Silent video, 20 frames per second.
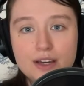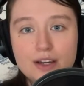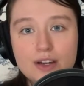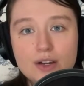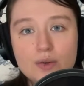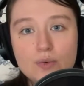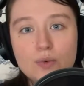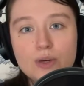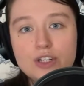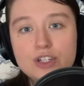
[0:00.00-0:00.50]

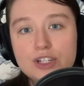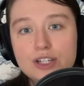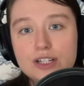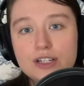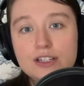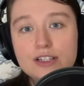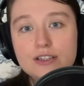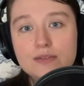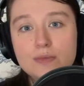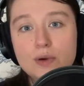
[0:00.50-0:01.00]
which
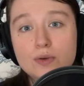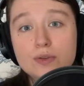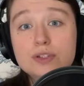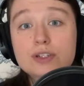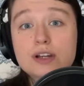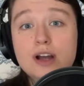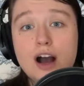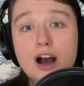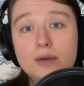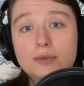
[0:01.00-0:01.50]
is most
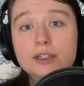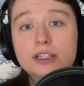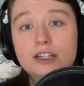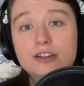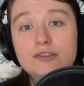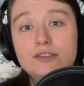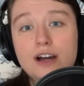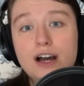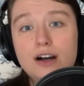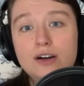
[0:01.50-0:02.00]
commonly
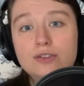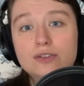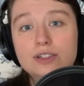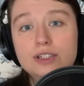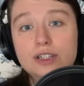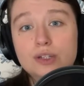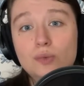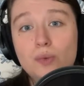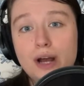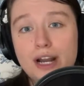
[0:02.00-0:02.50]
found in
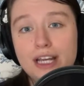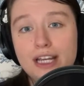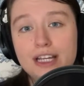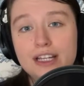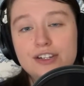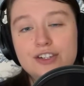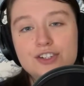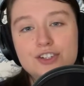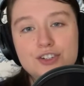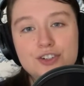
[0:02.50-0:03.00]
the wedding
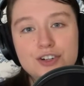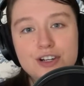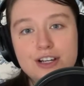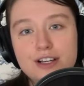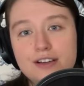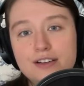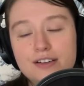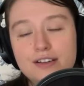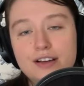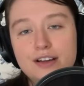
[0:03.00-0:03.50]
industry.
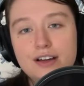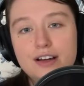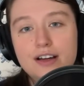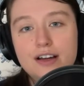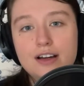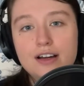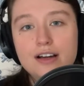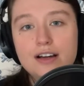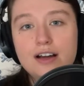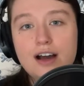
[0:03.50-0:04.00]

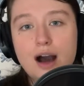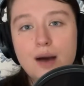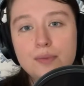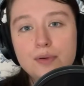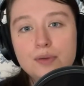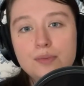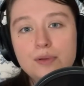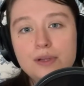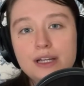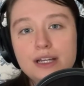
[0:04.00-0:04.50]

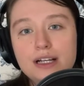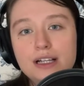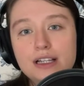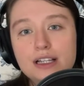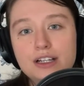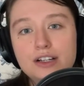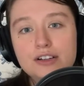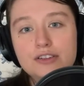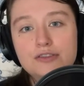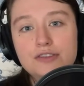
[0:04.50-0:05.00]
Copperplate
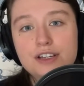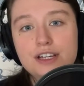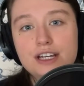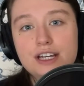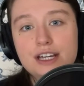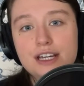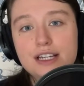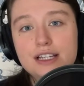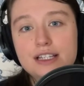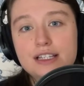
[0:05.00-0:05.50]
calligraphy
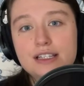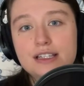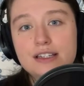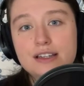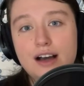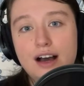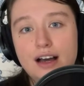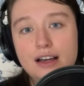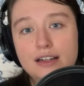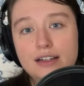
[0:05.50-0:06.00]
is
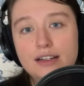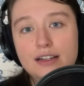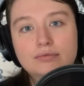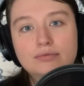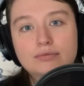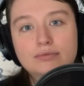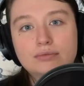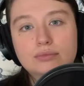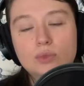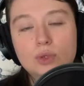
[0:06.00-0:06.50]
done
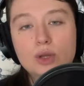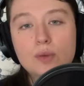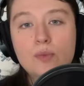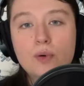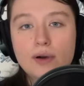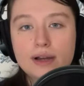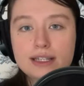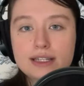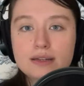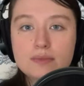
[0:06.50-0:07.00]
with a
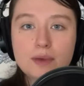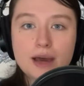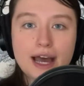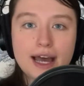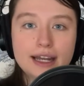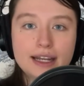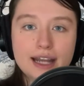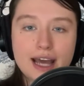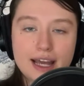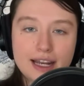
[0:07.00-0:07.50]
pointed
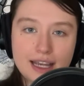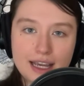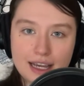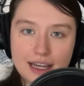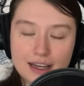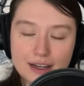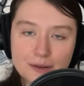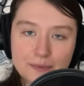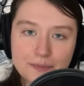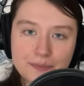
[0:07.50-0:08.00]
pen and
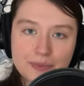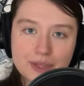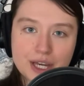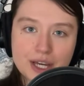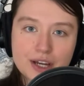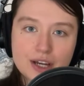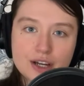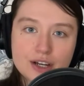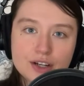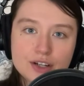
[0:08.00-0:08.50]
ink.
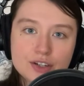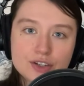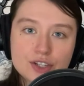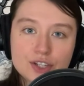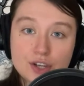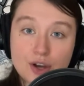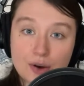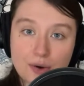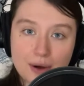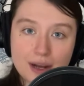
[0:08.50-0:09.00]

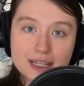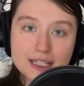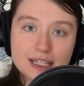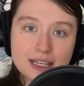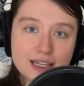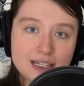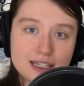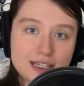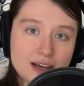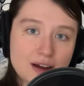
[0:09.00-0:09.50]
So I
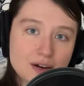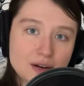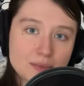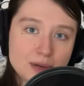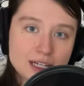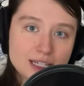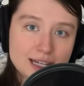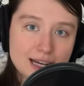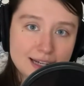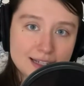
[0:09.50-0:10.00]
sit down at my
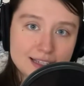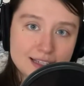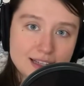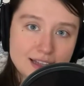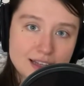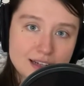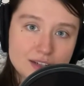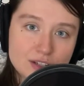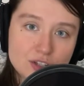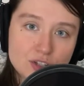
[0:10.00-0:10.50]
desk
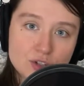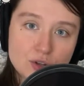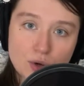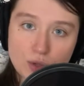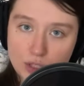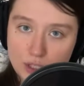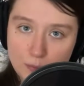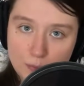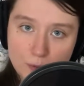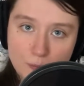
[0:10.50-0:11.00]
that is
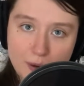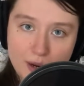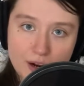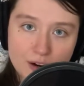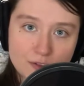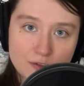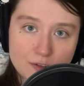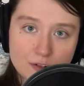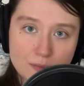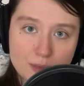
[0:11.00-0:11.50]
solely prepared
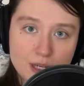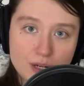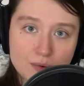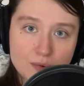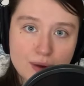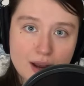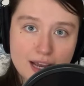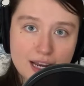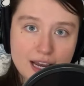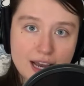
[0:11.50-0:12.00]
for me to
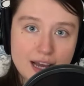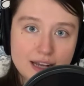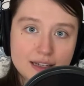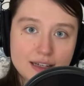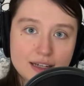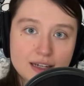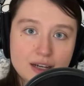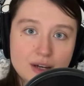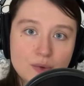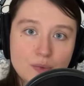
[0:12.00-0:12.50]
write at,
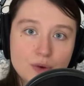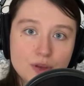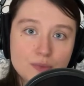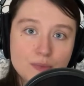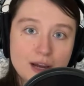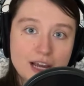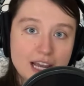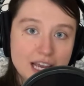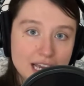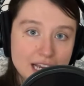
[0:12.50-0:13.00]
with
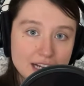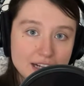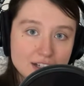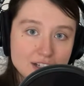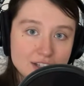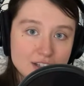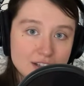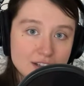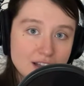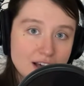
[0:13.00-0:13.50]
my ink to
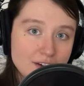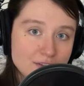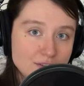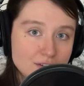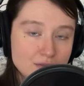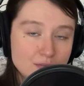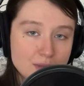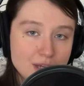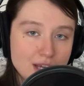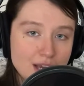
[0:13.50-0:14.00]
the left of
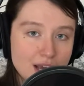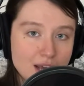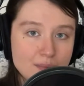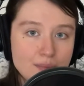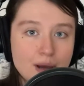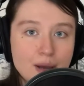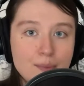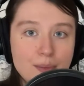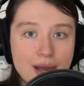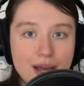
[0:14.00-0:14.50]
me and
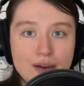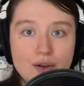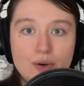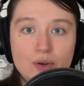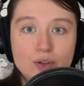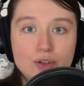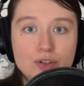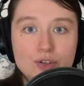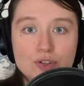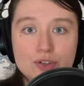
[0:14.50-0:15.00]
my pen
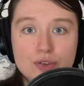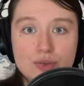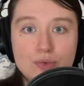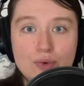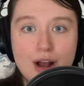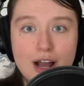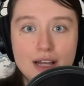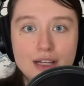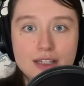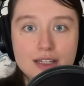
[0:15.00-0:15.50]
holder to the
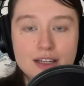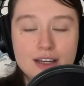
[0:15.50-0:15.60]
right.